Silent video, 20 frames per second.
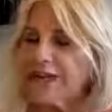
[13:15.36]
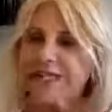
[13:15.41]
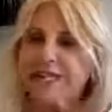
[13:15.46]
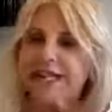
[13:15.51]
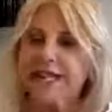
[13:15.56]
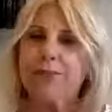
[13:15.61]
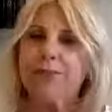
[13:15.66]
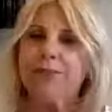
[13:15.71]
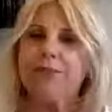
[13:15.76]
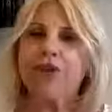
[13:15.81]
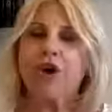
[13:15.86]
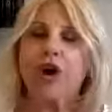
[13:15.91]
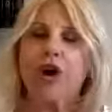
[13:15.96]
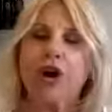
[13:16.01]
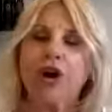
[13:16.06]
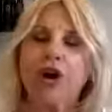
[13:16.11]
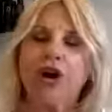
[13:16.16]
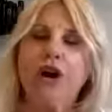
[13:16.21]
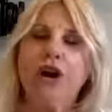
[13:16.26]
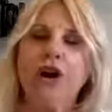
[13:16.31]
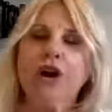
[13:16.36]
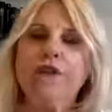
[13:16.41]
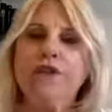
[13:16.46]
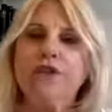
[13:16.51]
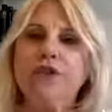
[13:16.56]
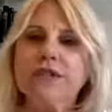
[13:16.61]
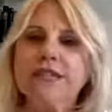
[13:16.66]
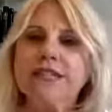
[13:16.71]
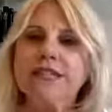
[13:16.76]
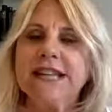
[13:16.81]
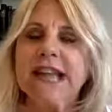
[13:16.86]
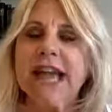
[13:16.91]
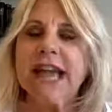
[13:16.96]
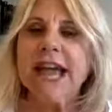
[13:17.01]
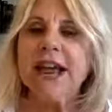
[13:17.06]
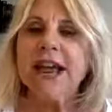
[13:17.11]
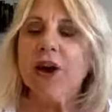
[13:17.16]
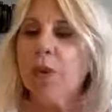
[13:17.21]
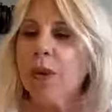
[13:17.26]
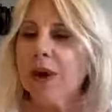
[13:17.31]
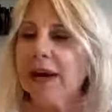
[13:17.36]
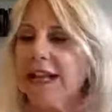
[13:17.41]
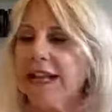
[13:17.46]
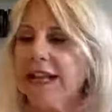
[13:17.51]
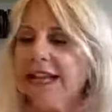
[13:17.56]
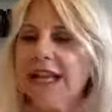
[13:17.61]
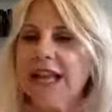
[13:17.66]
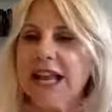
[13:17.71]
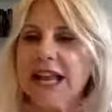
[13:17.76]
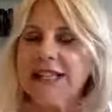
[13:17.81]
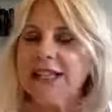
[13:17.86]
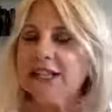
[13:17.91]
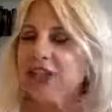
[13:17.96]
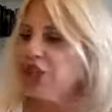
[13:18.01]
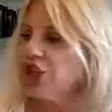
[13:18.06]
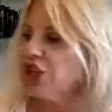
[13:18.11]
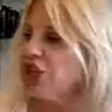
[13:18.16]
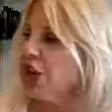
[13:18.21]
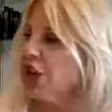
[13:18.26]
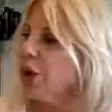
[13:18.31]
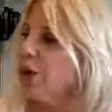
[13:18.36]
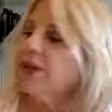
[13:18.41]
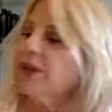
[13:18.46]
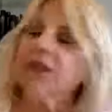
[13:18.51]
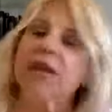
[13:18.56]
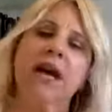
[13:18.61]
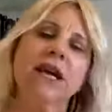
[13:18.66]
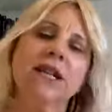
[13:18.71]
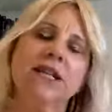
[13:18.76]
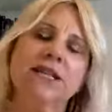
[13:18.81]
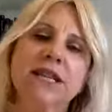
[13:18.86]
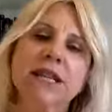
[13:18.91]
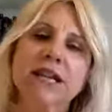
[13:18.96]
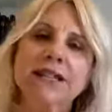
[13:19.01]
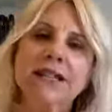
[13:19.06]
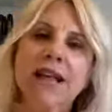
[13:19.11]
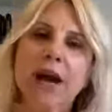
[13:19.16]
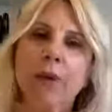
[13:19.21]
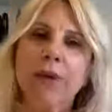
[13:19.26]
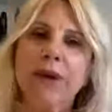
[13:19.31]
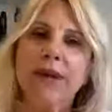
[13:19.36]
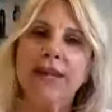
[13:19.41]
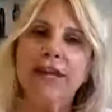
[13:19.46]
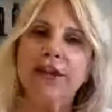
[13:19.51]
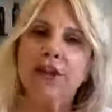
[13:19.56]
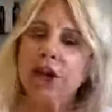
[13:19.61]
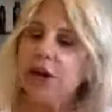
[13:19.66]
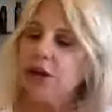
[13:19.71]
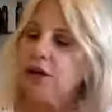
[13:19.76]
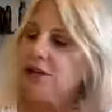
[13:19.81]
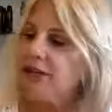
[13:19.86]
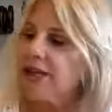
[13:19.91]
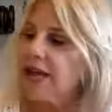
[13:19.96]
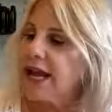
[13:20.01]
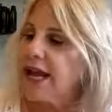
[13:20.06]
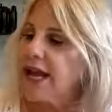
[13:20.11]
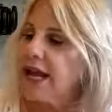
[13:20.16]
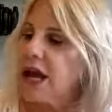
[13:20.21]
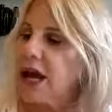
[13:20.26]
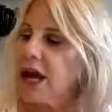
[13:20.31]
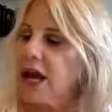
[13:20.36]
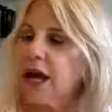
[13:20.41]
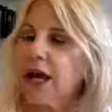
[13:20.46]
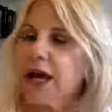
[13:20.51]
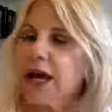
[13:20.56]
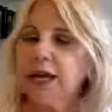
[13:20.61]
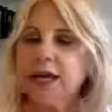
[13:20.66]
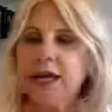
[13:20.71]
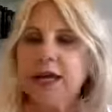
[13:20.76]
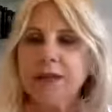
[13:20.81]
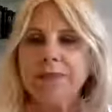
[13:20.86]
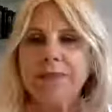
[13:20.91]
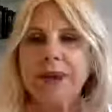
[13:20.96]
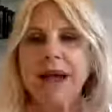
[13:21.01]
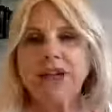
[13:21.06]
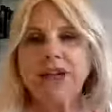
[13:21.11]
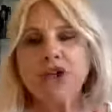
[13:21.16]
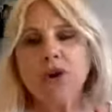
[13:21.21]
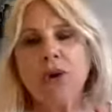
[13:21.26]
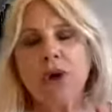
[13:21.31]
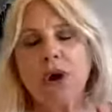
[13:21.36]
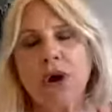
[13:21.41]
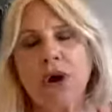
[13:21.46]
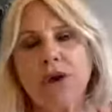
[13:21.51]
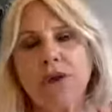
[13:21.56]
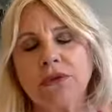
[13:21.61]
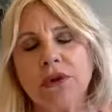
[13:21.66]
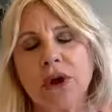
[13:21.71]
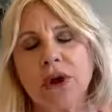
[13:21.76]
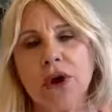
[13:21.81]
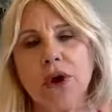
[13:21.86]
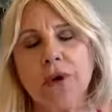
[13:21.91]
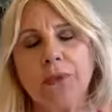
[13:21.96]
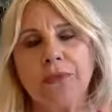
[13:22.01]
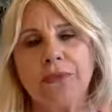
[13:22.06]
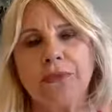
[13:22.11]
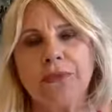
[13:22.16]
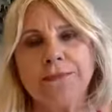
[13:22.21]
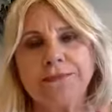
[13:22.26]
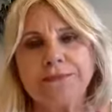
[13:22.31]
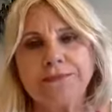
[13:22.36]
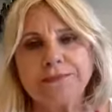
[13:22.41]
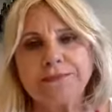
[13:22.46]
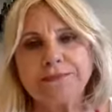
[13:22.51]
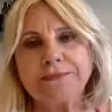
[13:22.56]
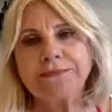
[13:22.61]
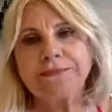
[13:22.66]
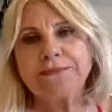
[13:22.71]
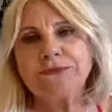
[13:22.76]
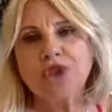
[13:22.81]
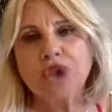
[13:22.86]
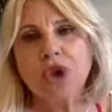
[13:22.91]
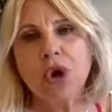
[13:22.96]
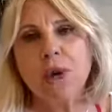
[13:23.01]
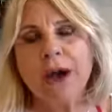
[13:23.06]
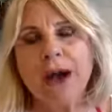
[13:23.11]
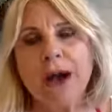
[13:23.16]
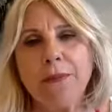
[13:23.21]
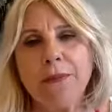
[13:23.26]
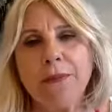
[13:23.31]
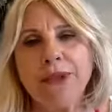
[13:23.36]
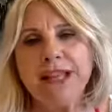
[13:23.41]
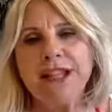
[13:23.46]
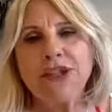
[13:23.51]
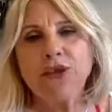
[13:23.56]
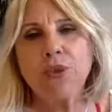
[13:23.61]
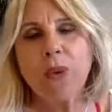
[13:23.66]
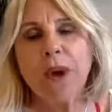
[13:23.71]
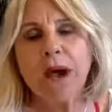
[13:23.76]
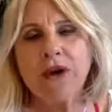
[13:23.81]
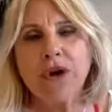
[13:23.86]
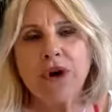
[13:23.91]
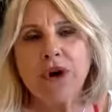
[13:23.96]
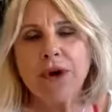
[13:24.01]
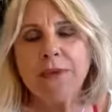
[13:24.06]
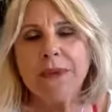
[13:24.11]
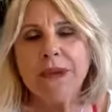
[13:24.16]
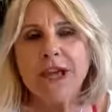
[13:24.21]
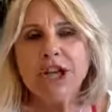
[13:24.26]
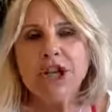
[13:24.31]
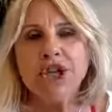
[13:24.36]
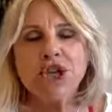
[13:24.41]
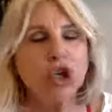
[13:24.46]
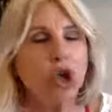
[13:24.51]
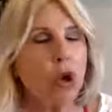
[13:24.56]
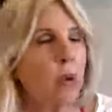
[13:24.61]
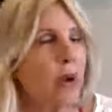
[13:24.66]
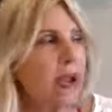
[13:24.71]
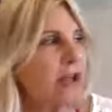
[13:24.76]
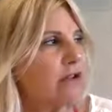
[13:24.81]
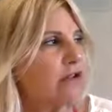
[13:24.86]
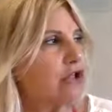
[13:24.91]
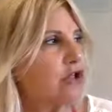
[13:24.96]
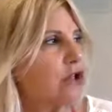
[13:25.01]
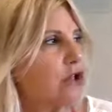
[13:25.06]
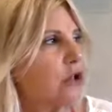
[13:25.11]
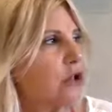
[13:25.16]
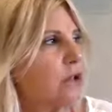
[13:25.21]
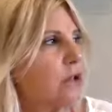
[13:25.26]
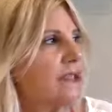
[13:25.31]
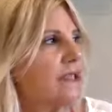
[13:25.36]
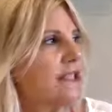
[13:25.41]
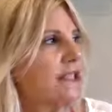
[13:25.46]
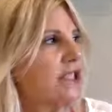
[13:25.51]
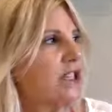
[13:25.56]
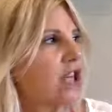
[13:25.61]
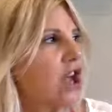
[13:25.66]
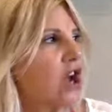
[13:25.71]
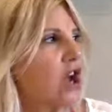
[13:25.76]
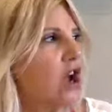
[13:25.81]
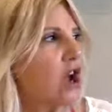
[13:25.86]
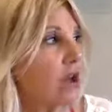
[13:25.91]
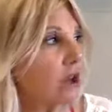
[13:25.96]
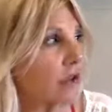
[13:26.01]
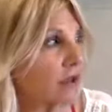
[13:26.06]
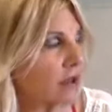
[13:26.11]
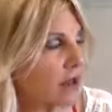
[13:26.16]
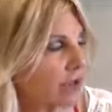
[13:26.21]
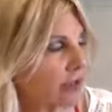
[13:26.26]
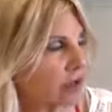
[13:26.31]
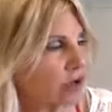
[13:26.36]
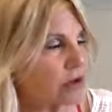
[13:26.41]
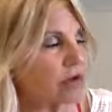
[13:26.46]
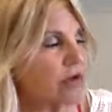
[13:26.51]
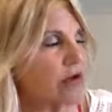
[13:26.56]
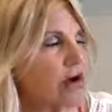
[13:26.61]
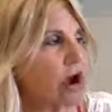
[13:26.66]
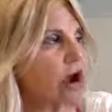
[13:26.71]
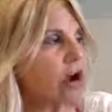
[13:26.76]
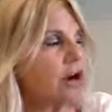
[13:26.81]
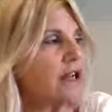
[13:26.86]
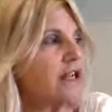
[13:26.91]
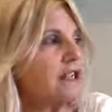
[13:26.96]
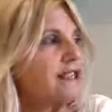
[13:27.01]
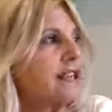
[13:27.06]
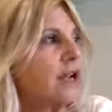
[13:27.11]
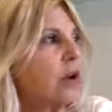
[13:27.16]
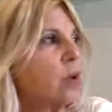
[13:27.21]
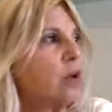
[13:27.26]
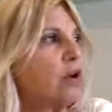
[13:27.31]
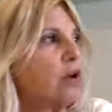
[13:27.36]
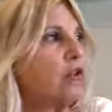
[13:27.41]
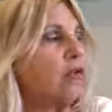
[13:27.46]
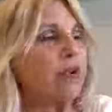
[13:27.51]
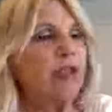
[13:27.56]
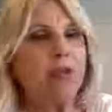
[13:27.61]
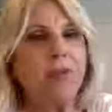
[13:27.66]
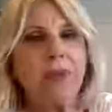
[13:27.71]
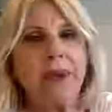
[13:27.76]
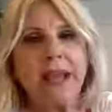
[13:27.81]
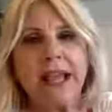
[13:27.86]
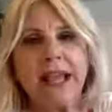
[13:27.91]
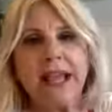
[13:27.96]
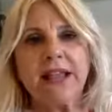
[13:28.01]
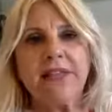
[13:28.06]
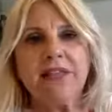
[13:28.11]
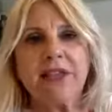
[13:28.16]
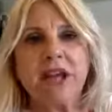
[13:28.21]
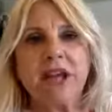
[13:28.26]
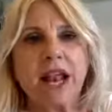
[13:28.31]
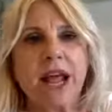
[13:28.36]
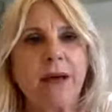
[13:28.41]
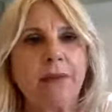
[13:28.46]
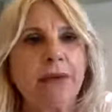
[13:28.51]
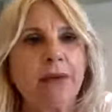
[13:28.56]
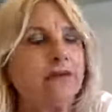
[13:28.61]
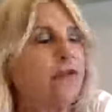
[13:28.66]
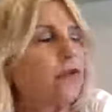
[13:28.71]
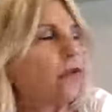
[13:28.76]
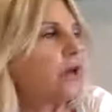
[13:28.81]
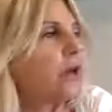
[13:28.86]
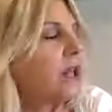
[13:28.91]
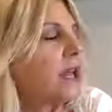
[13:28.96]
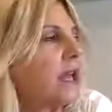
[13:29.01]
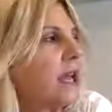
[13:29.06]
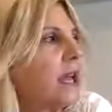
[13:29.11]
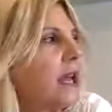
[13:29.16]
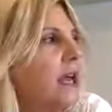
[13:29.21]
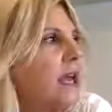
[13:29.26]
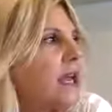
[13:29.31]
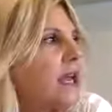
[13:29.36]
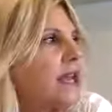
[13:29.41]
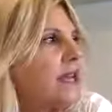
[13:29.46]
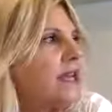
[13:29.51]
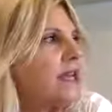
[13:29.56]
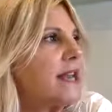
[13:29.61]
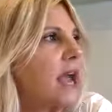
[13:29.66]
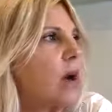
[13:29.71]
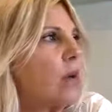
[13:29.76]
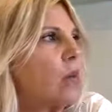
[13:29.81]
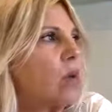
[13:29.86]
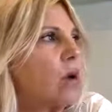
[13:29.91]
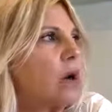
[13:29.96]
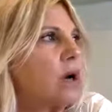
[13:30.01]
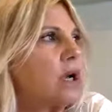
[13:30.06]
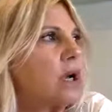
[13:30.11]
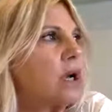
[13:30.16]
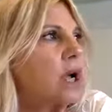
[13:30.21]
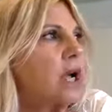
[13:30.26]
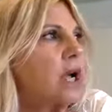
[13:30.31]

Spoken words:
tips are for today, or what he'd like to share with us that we can all take back to our homes. Joelle, please welcome. Joelle, too, is another artist that works with me at the Glamifornia Network.